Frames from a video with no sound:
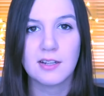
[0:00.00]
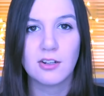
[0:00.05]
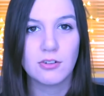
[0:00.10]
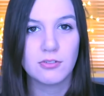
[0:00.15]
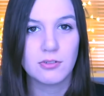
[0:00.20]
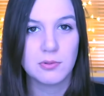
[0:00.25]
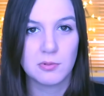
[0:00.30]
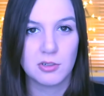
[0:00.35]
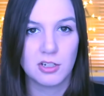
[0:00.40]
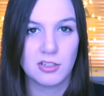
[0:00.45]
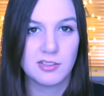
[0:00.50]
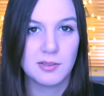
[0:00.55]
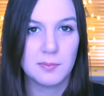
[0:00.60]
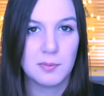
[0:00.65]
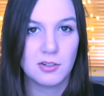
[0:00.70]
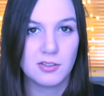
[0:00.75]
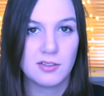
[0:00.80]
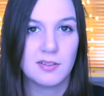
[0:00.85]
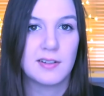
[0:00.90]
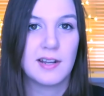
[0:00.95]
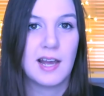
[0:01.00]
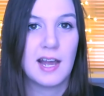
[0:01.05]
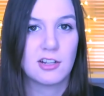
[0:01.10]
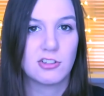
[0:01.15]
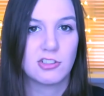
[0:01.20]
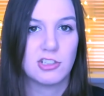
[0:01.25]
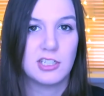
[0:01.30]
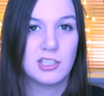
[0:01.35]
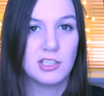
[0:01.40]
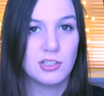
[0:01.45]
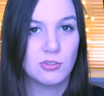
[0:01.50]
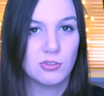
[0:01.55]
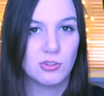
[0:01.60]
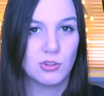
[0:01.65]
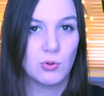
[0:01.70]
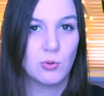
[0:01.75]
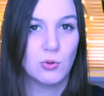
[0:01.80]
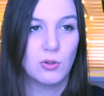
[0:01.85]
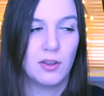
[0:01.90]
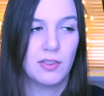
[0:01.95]
got from Glossybox that I actually
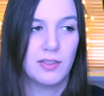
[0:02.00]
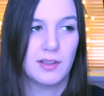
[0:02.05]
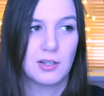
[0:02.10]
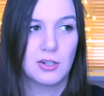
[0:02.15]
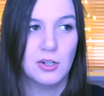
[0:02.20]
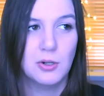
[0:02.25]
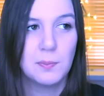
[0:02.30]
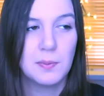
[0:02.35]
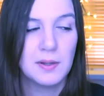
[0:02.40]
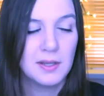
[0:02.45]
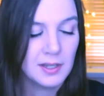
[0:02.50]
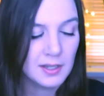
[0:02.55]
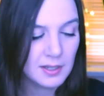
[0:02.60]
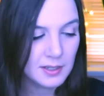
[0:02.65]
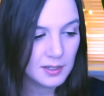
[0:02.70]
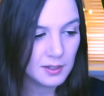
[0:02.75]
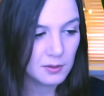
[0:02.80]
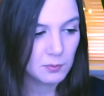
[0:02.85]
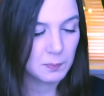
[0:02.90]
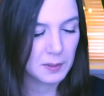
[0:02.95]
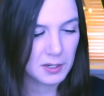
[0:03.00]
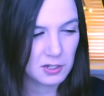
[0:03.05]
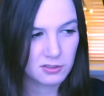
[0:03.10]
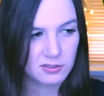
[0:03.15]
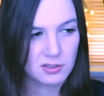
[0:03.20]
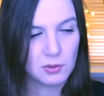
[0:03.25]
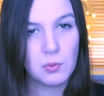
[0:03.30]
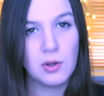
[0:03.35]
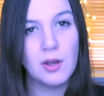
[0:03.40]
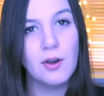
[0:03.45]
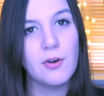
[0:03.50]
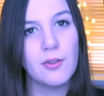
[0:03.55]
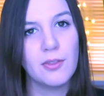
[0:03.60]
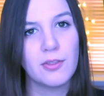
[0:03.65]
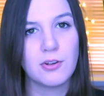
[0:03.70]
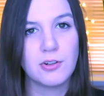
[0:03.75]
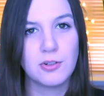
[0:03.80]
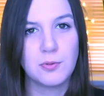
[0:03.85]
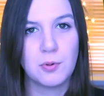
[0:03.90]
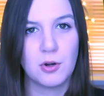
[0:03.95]
used the whole thing up, because there were
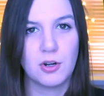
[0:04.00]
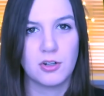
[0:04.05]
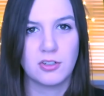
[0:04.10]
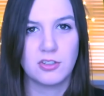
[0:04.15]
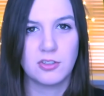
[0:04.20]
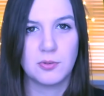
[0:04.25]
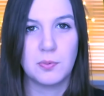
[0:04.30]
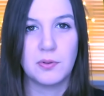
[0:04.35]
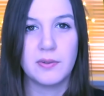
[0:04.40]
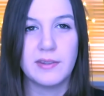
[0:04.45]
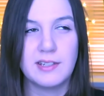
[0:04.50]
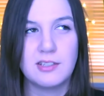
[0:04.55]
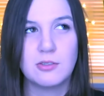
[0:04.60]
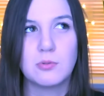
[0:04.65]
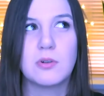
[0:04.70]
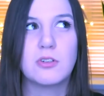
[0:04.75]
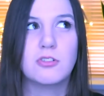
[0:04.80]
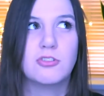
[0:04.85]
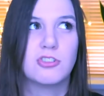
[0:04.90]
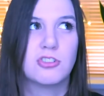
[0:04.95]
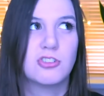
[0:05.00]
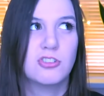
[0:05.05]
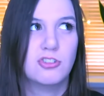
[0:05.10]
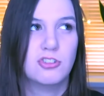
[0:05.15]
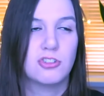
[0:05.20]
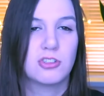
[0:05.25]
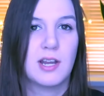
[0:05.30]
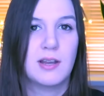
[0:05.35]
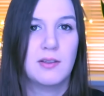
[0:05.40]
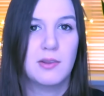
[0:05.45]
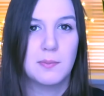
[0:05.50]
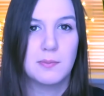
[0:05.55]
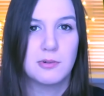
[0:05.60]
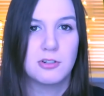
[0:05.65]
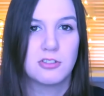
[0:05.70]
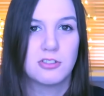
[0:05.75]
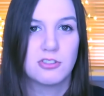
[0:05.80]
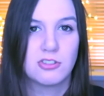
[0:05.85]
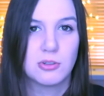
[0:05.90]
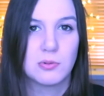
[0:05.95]
other good products, but this one just stuck out the
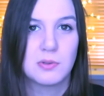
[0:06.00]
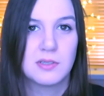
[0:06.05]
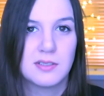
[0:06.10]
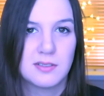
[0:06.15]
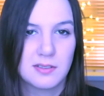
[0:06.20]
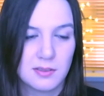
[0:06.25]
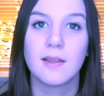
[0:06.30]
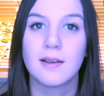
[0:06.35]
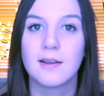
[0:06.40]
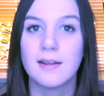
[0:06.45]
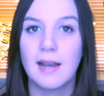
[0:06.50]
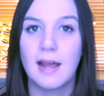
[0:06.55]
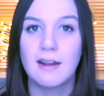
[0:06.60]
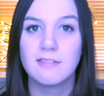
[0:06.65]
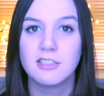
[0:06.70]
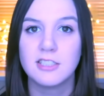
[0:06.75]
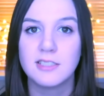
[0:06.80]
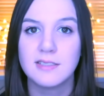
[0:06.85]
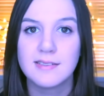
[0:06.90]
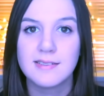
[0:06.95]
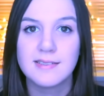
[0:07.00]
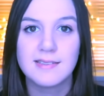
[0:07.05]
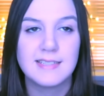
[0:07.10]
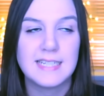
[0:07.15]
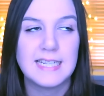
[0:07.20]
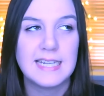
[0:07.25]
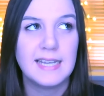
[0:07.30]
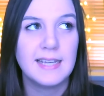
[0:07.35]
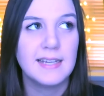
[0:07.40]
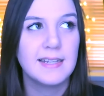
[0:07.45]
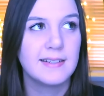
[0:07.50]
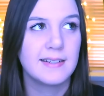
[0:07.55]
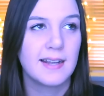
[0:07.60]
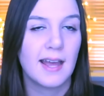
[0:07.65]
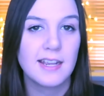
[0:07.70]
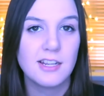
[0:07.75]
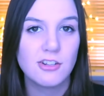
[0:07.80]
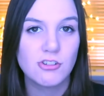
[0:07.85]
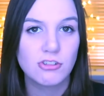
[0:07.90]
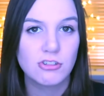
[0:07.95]
most to us. The Clarins Day and
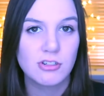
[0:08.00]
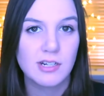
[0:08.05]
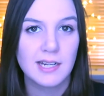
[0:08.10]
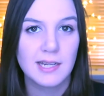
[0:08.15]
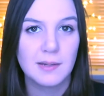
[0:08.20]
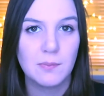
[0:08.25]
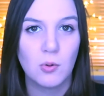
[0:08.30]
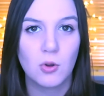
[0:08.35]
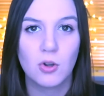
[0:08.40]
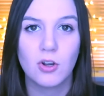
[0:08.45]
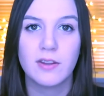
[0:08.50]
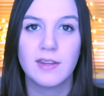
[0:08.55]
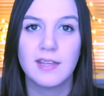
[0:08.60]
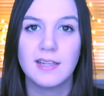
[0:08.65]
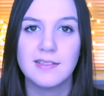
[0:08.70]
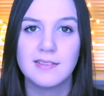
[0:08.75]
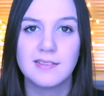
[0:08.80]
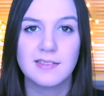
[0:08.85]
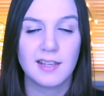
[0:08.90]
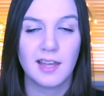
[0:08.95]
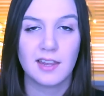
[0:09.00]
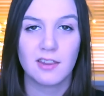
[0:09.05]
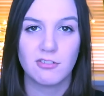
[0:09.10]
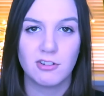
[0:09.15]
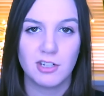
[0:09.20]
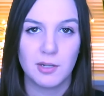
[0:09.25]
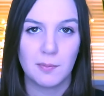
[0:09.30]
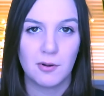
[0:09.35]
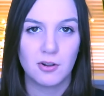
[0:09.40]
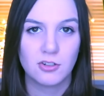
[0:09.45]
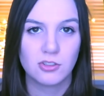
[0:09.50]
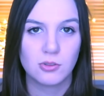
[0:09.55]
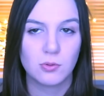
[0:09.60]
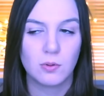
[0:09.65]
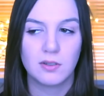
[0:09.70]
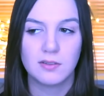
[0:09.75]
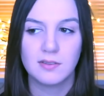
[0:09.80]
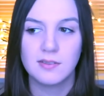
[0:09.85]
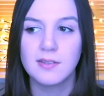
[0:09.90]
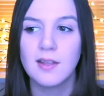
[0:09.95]
Night Cream, we got these together in a box
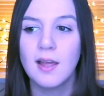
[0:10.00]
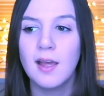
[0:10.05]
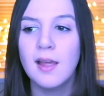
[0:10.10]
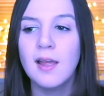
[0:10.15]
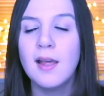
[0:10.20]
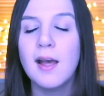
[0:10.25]
once.